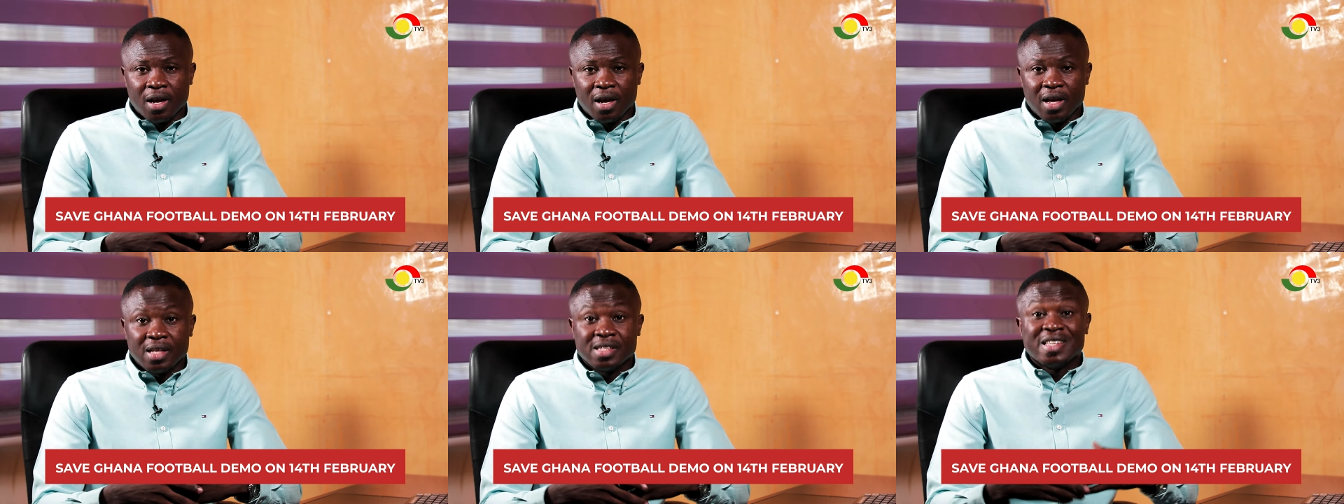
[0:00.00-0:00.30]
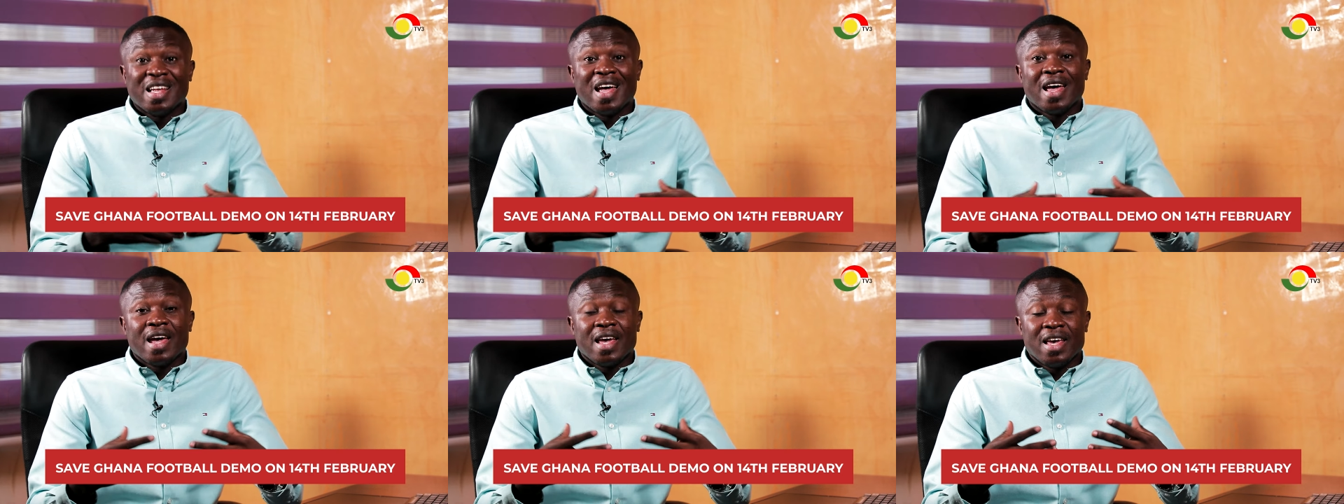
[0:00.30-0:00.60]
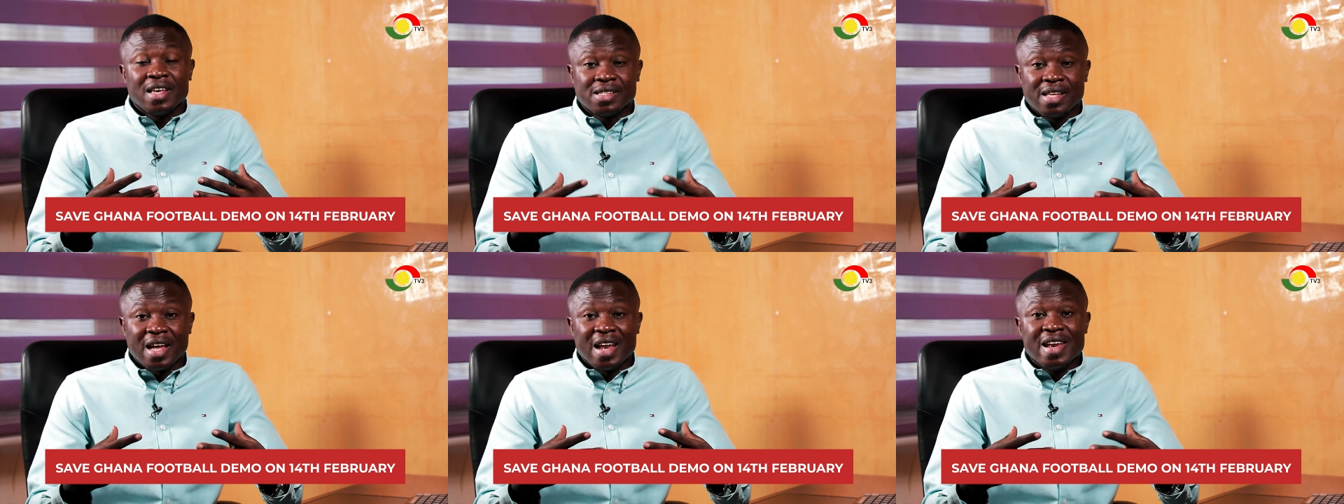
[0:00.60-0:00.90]
Is the,
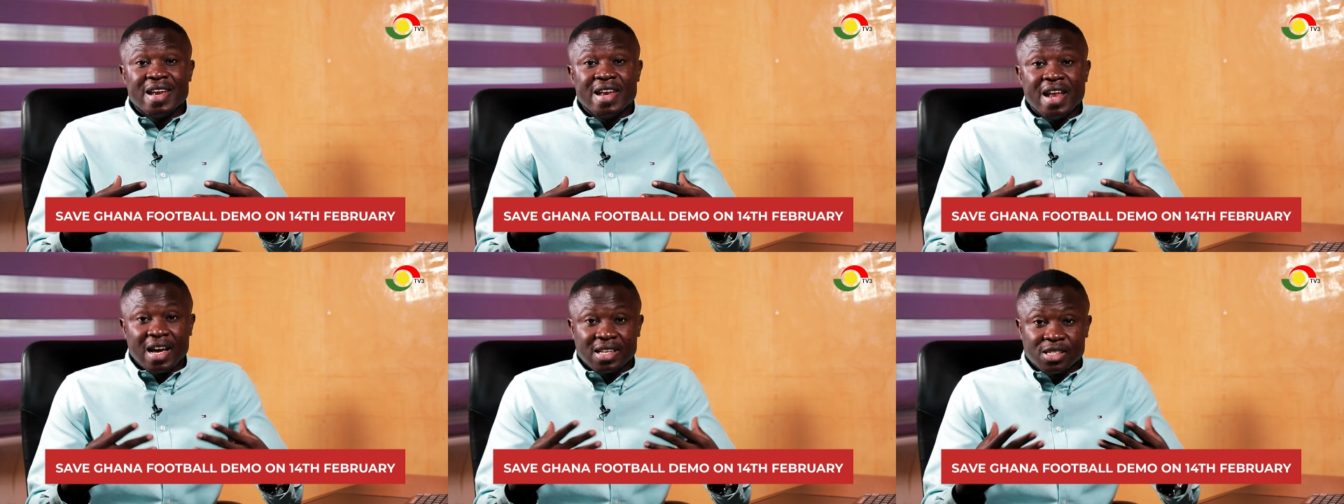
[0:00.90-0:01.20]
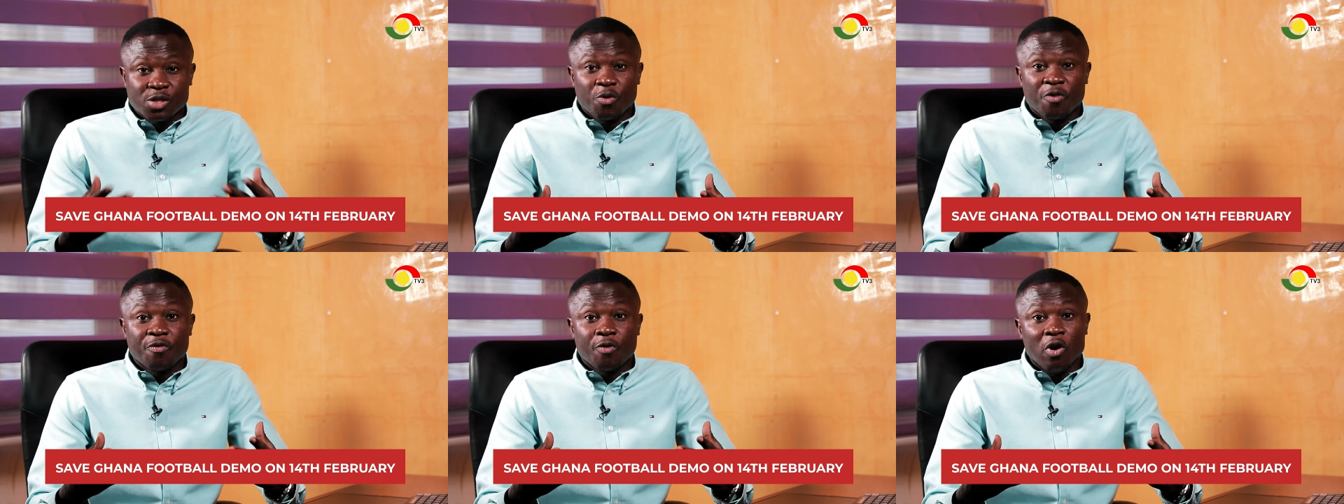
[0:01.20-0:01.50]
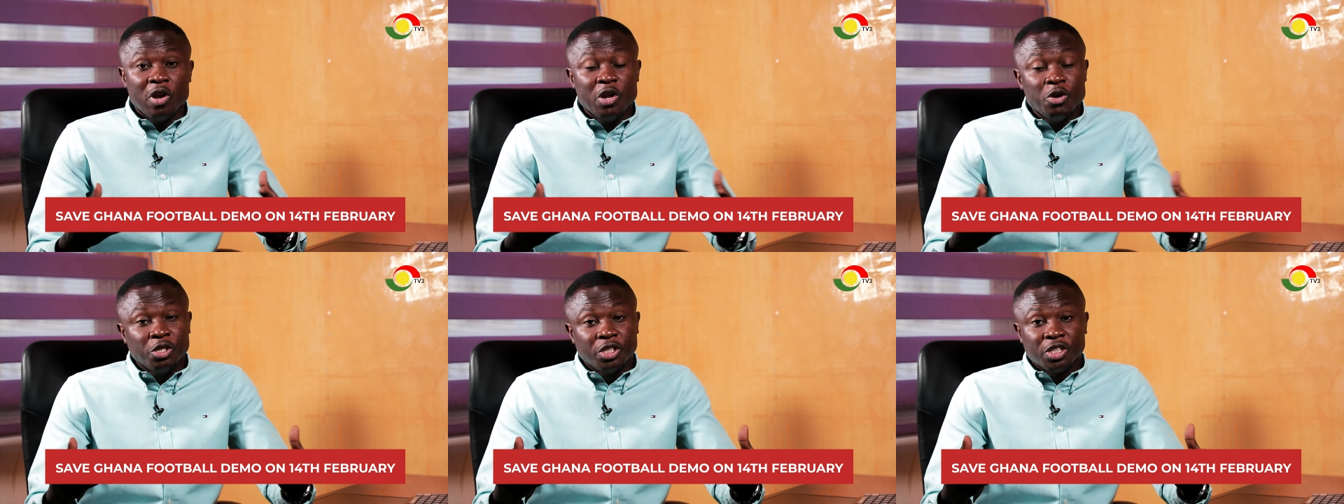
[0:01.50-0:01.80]
is the next
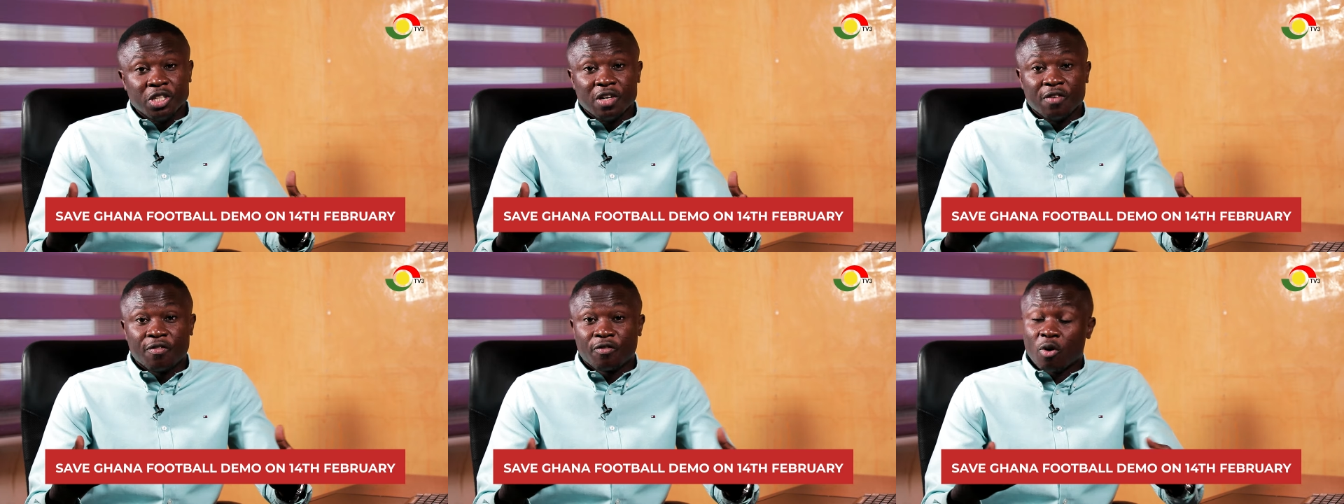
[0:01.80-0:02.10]
revolution